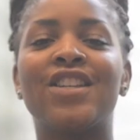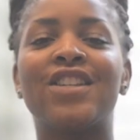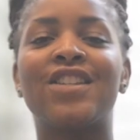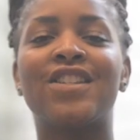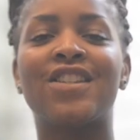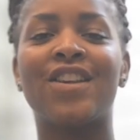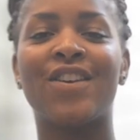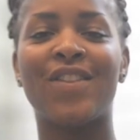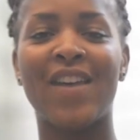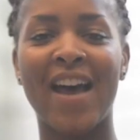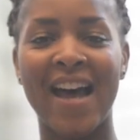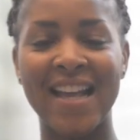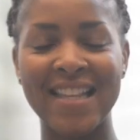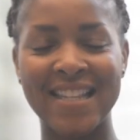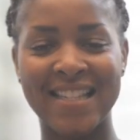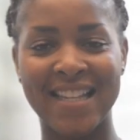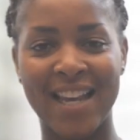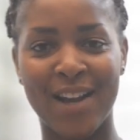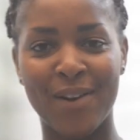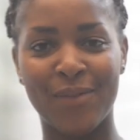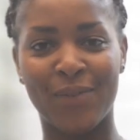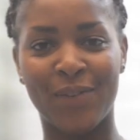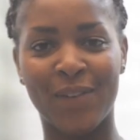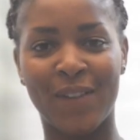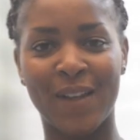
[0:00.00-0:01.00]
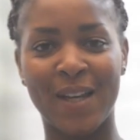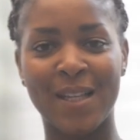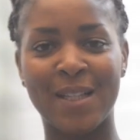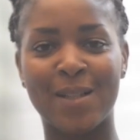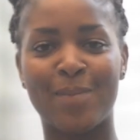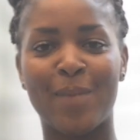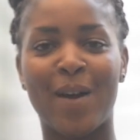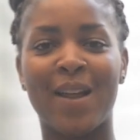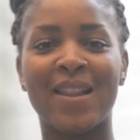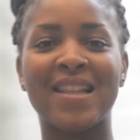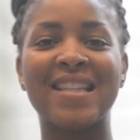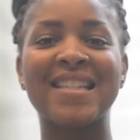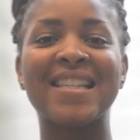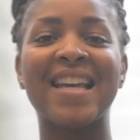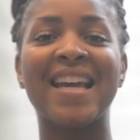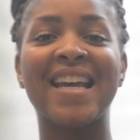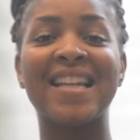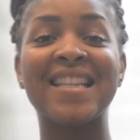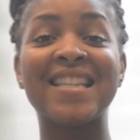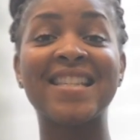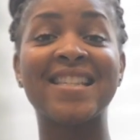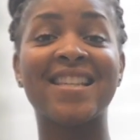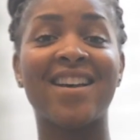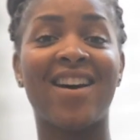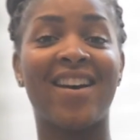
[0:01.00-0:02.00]
So that's it for this month's
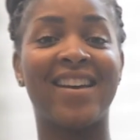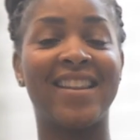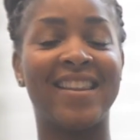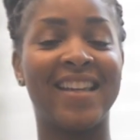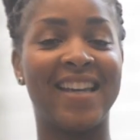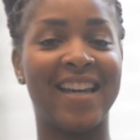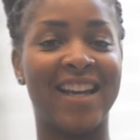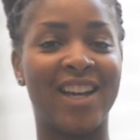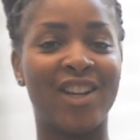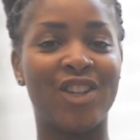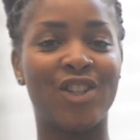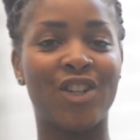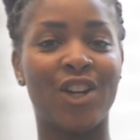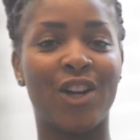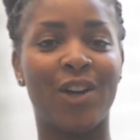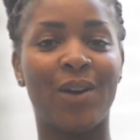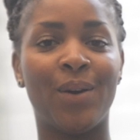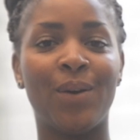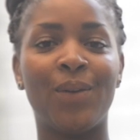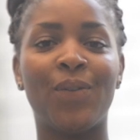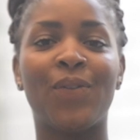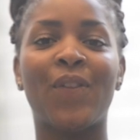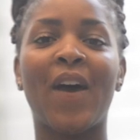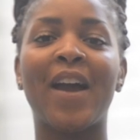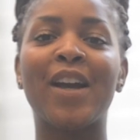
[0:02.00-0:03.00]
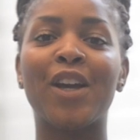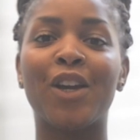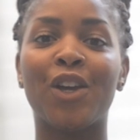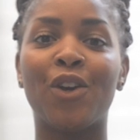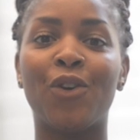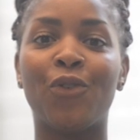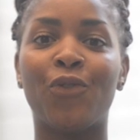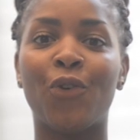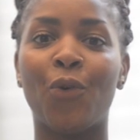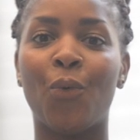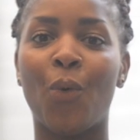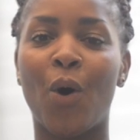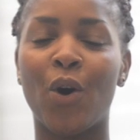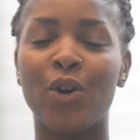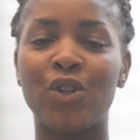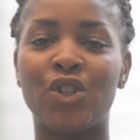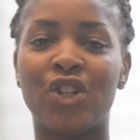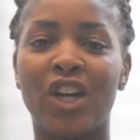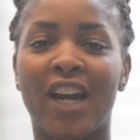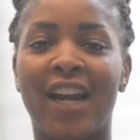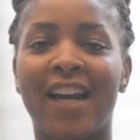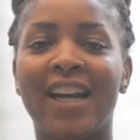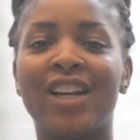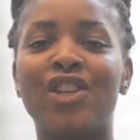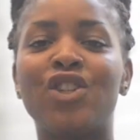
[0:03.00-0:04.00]
Inside the Issue. Thank you for
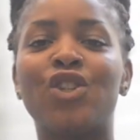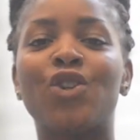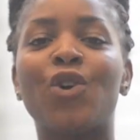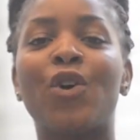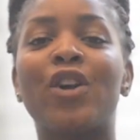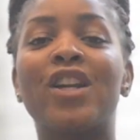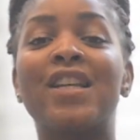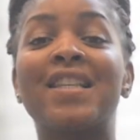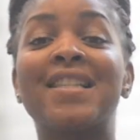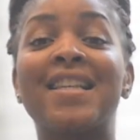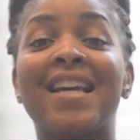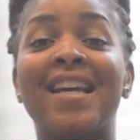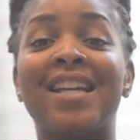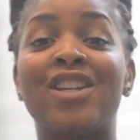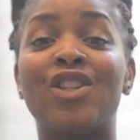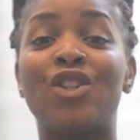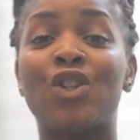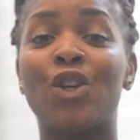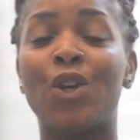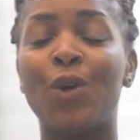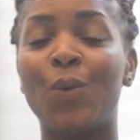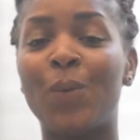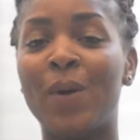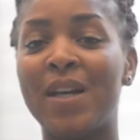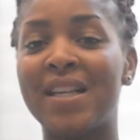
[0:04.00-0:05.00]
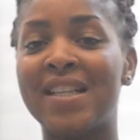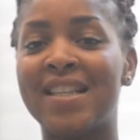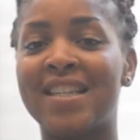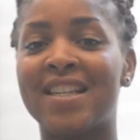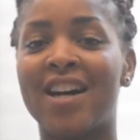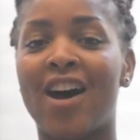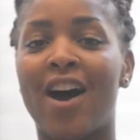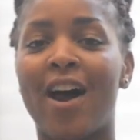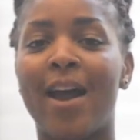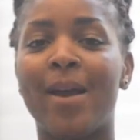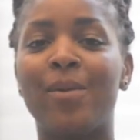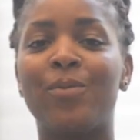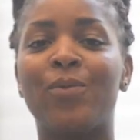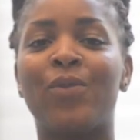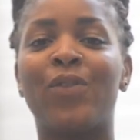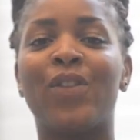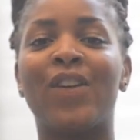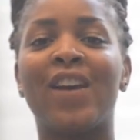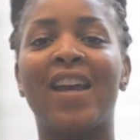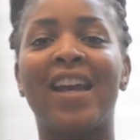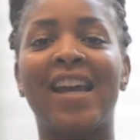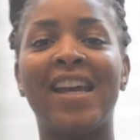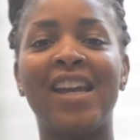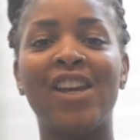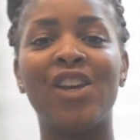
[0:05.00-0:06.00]
watching. Join us in 2 weeks' time for
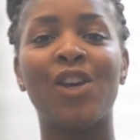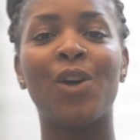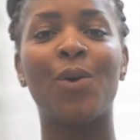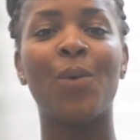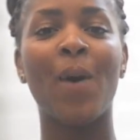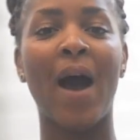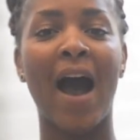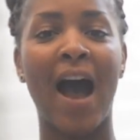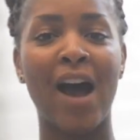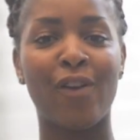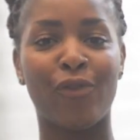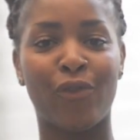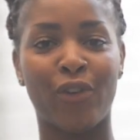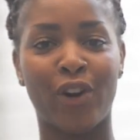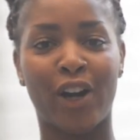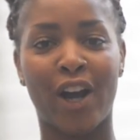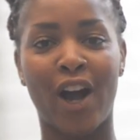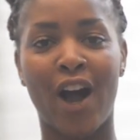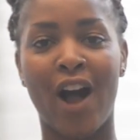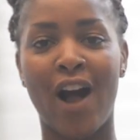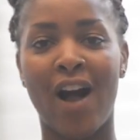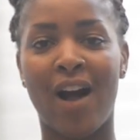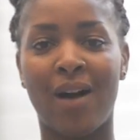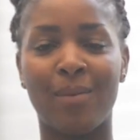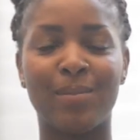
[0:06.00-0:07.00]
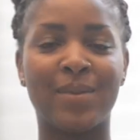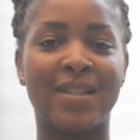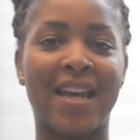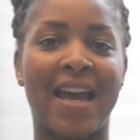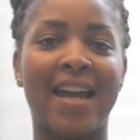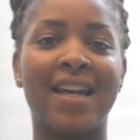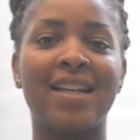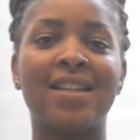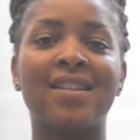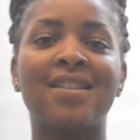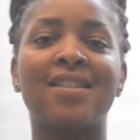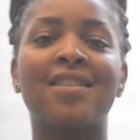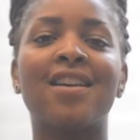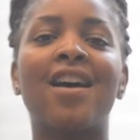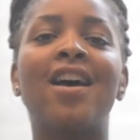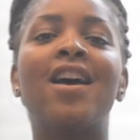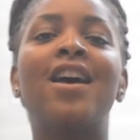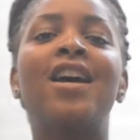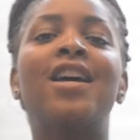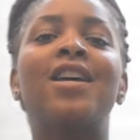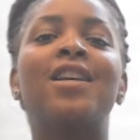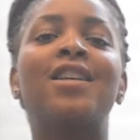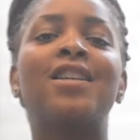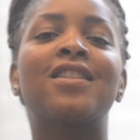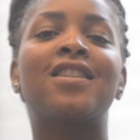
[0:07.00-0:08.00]
the EU Africa update.
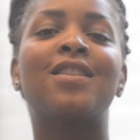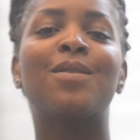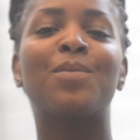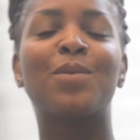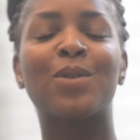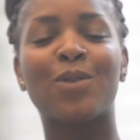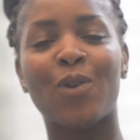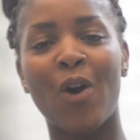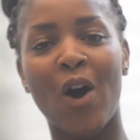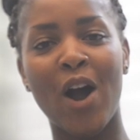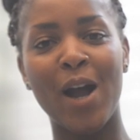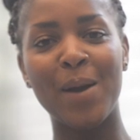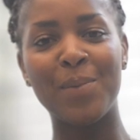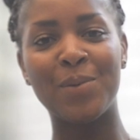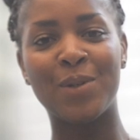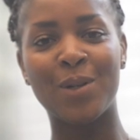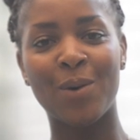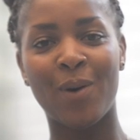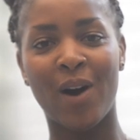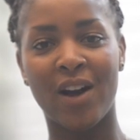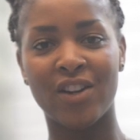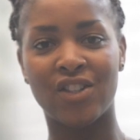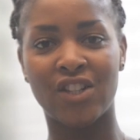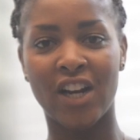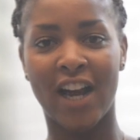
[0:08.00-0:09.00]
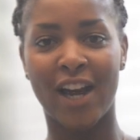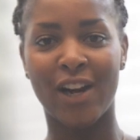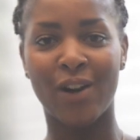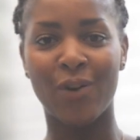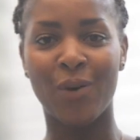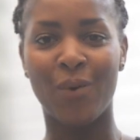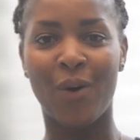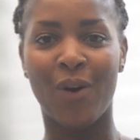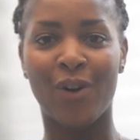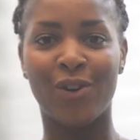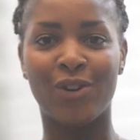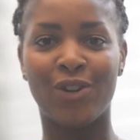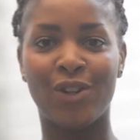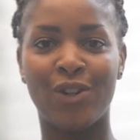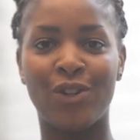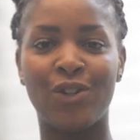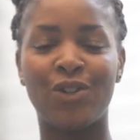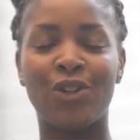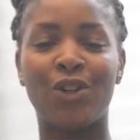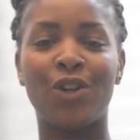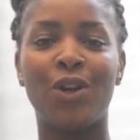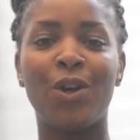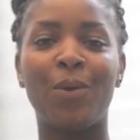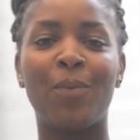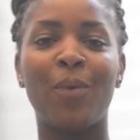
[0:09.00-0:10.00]
Subscribe to our channel on
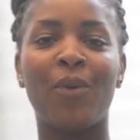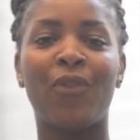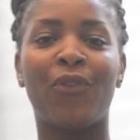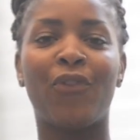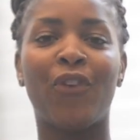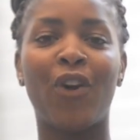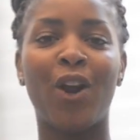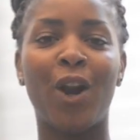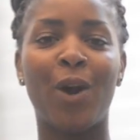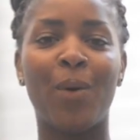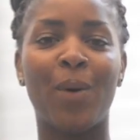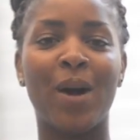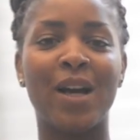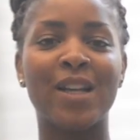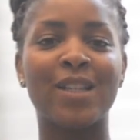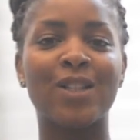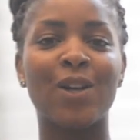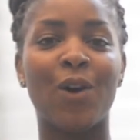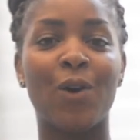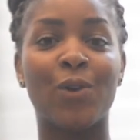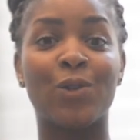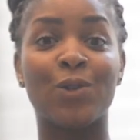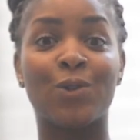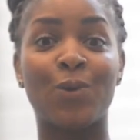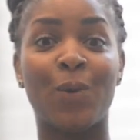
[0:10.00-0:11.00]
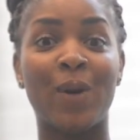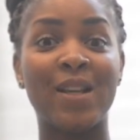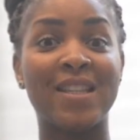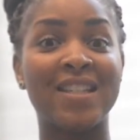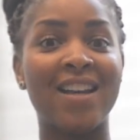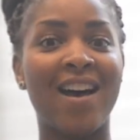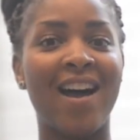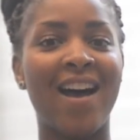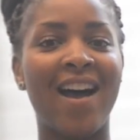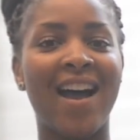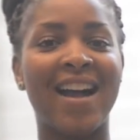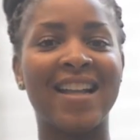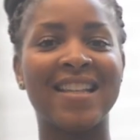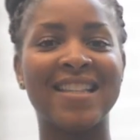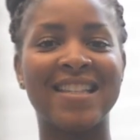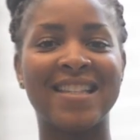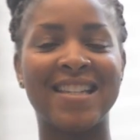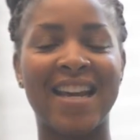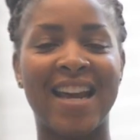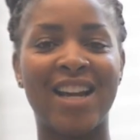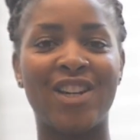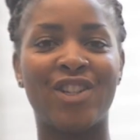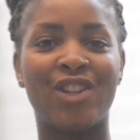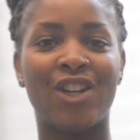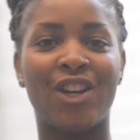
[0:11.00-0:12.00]
YouTube, follow us on Twitter, and
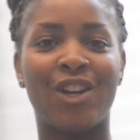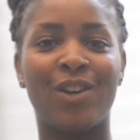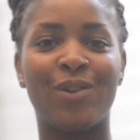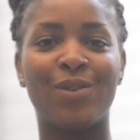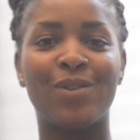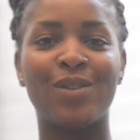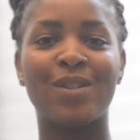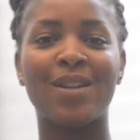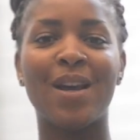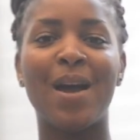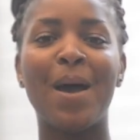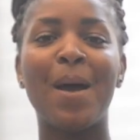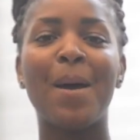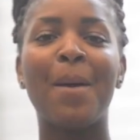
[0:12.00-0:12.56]
stay tuned.